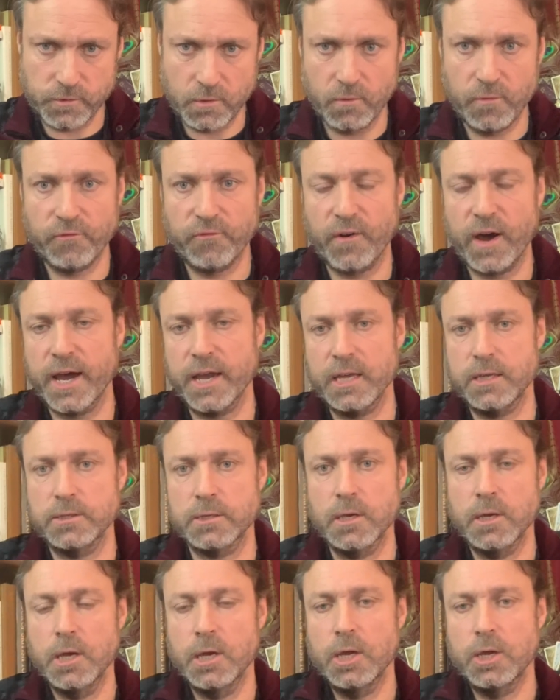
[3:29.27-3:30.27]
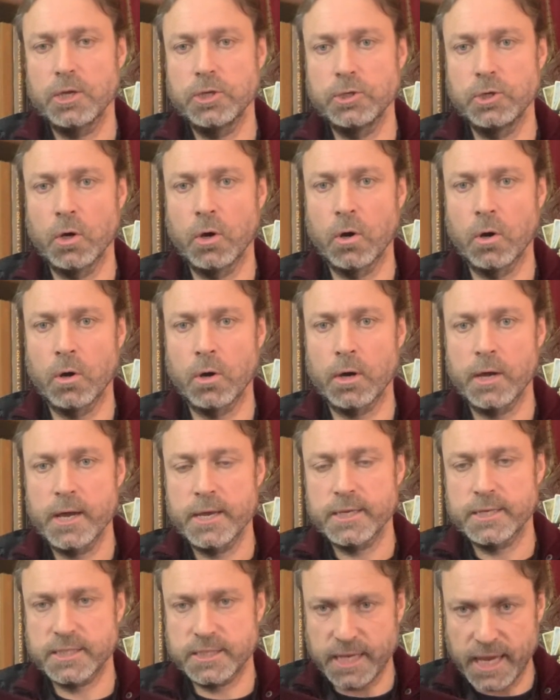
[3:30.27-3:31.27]
You find your
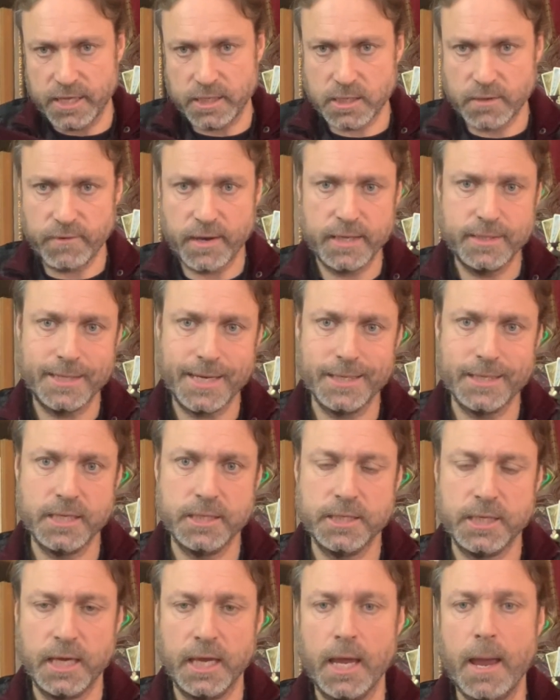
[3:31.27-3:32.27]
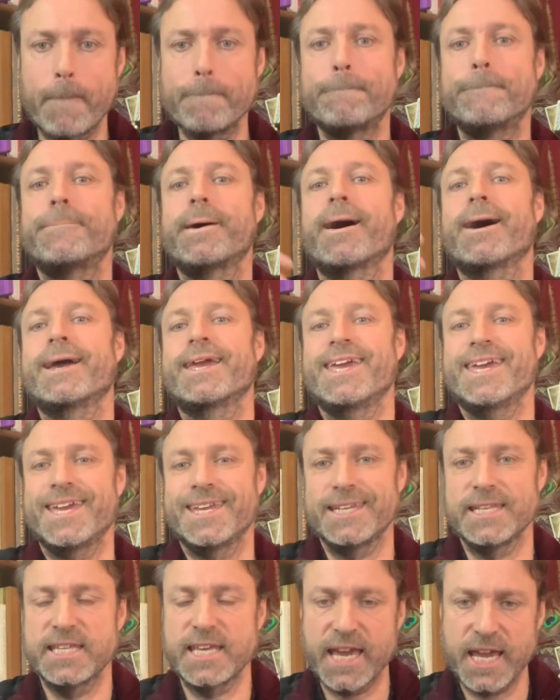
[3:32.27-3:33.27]
sense of identity by
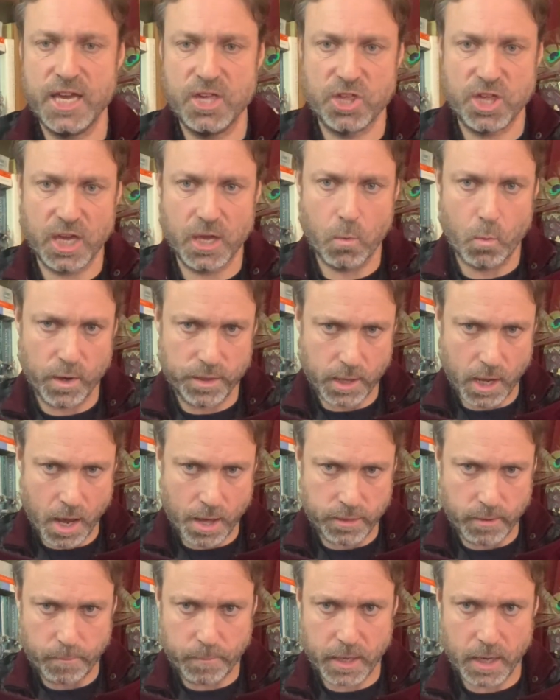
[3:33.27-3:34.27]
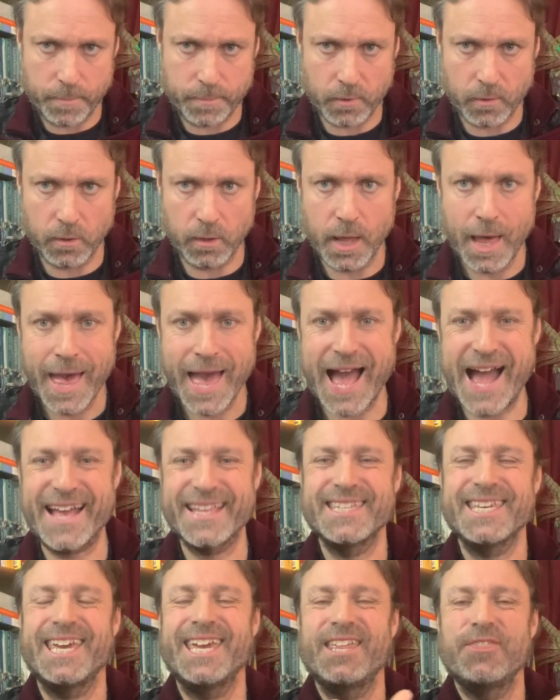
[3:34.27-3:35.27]
engaging with other people
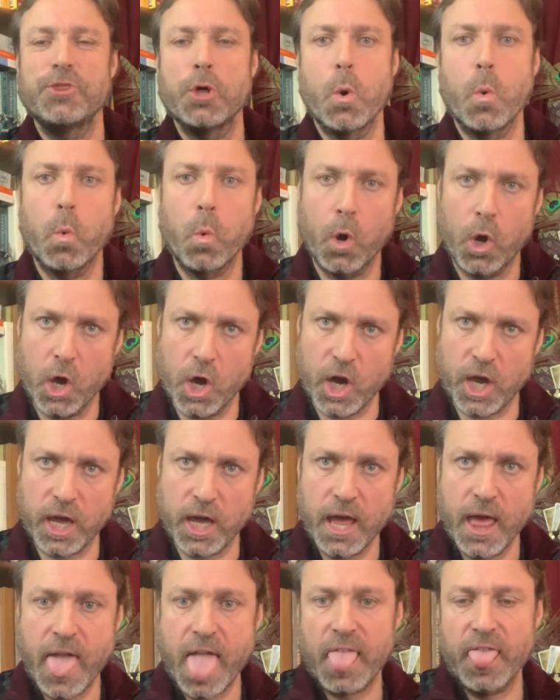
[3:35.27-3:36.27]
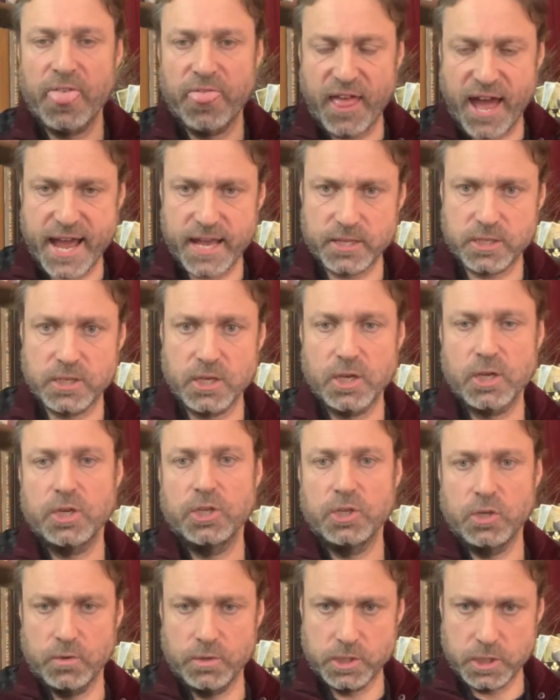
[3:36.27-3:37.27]
and in the work that
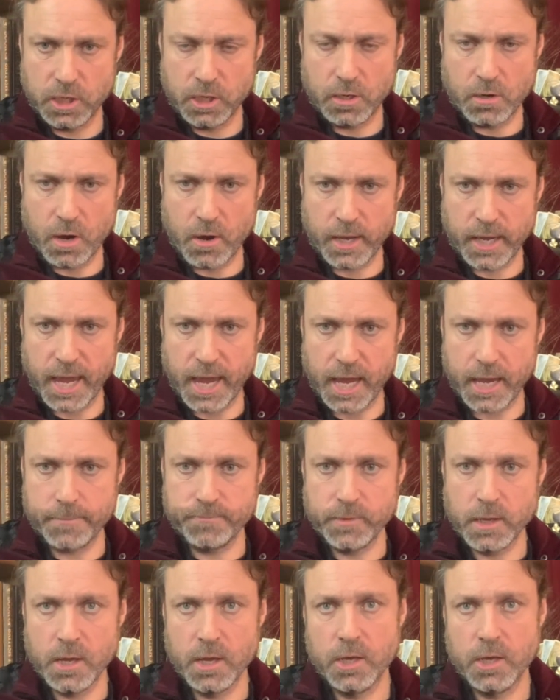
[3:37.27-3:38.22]
you do, okay?